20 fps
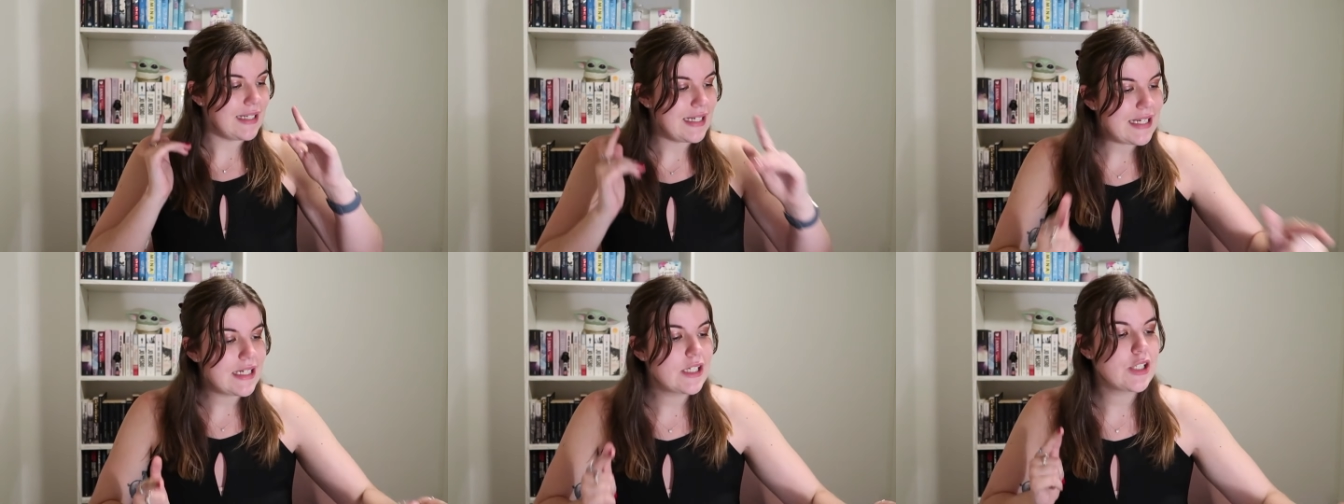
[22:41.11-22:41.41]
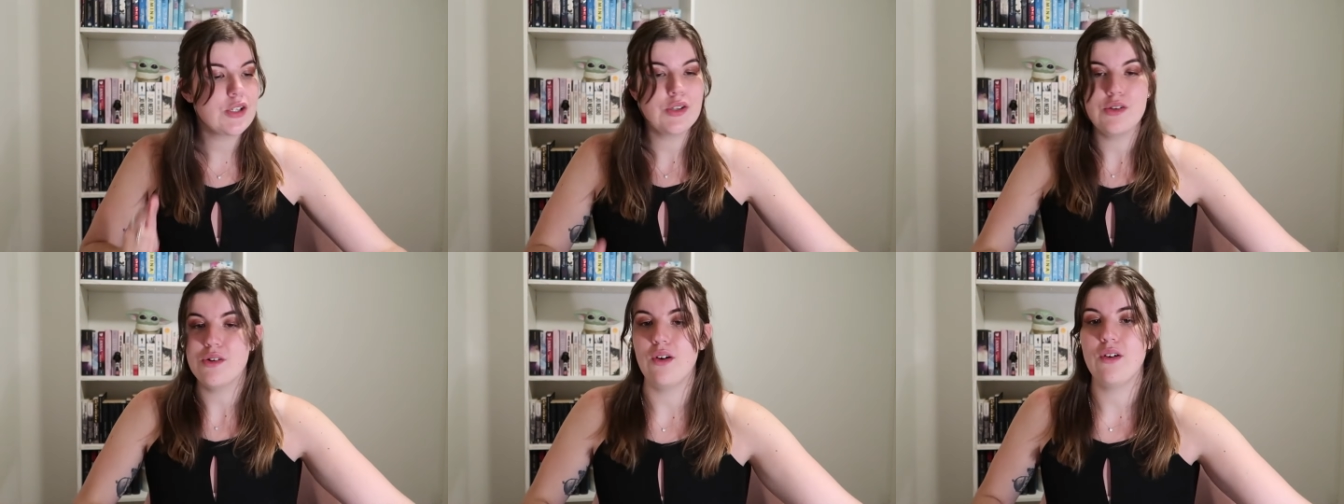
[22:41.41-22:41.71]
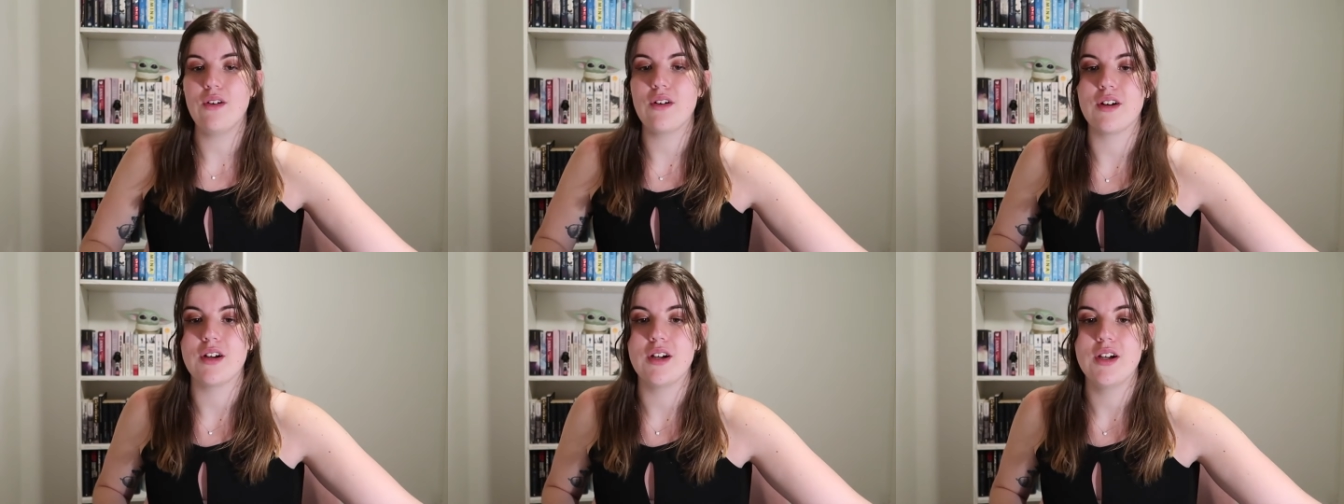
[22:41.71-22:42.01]
need to know
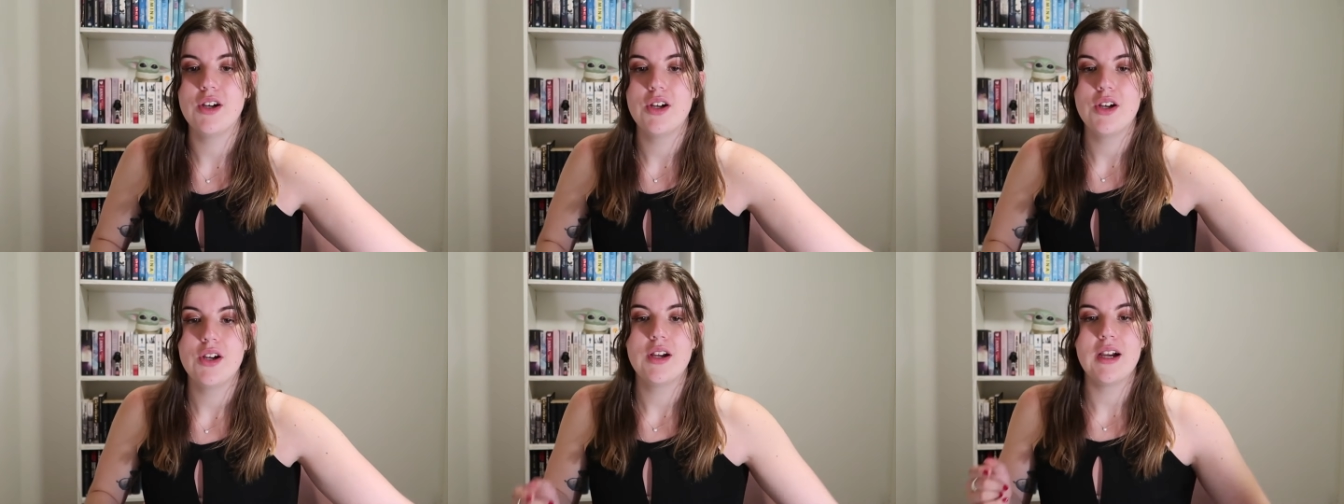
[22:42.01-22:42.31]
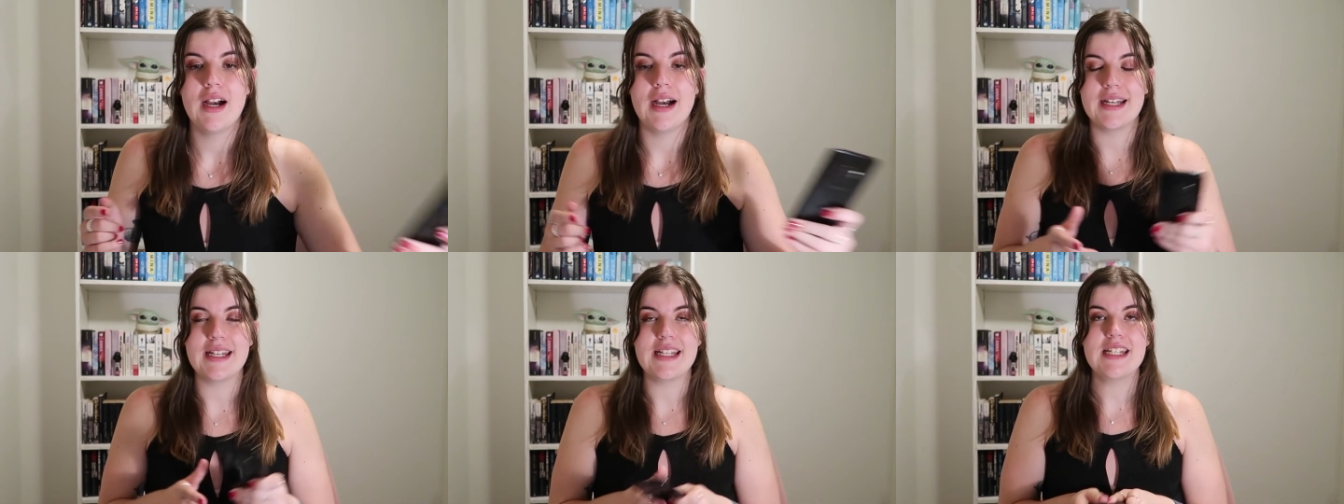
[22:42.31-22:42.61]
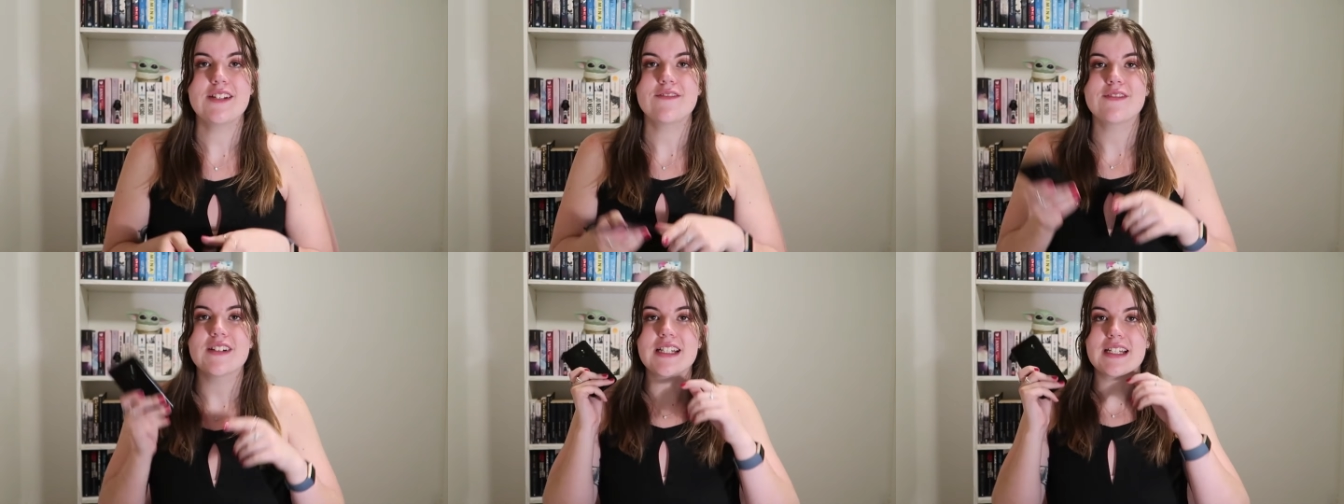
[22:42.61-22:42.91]
I
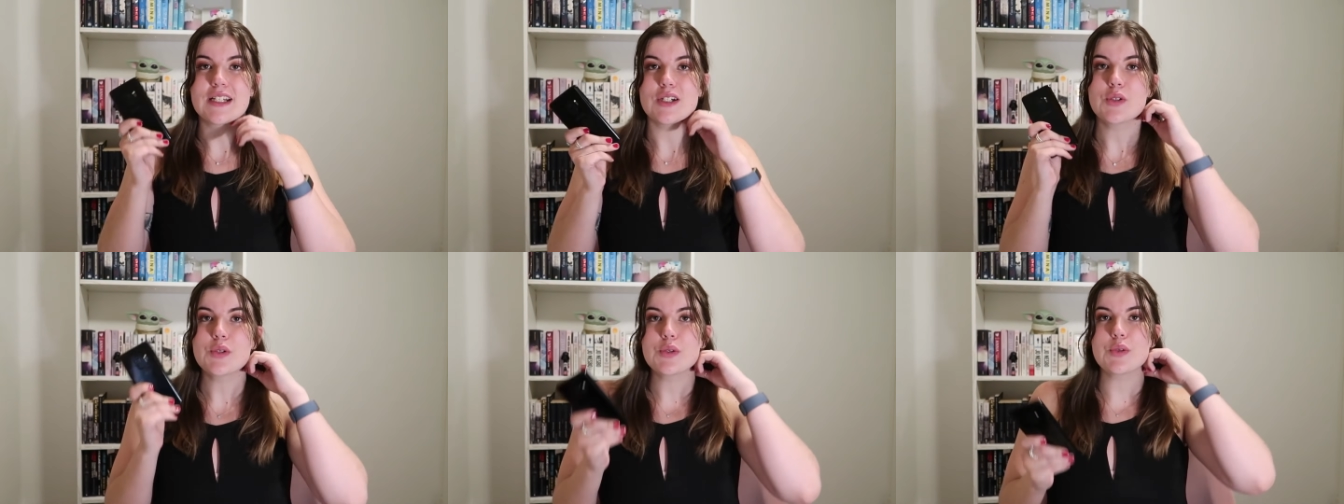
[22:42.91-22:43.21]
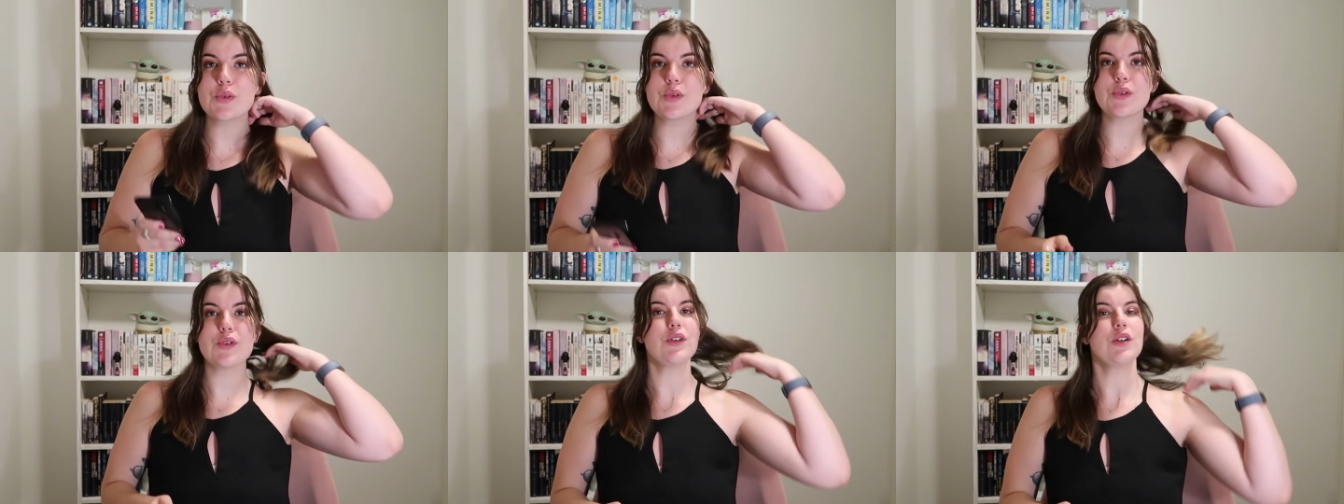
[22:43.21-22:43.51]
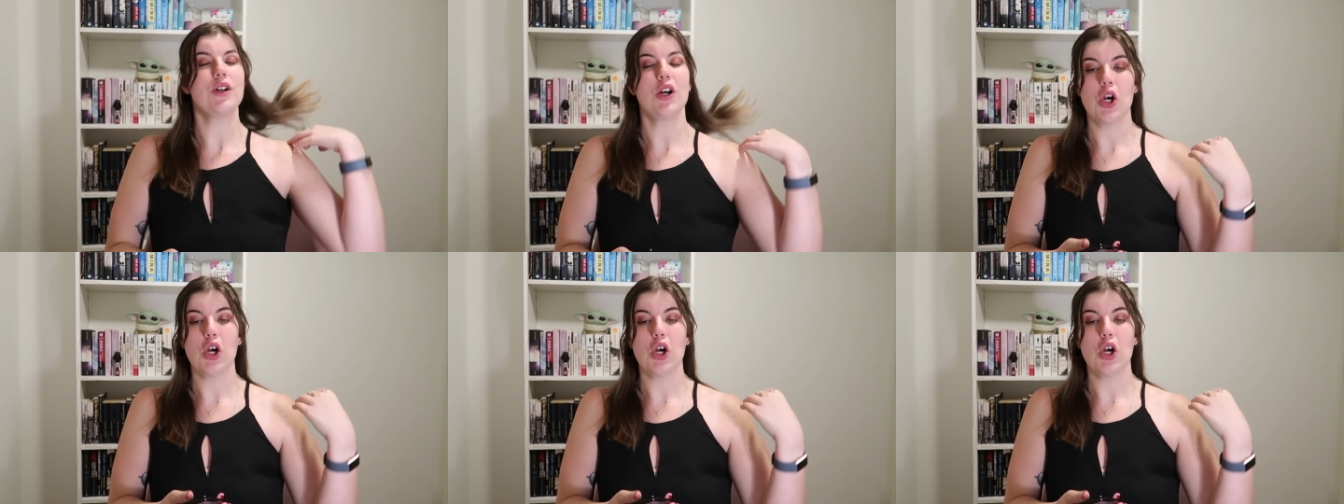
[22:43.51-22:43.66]
need to find out who,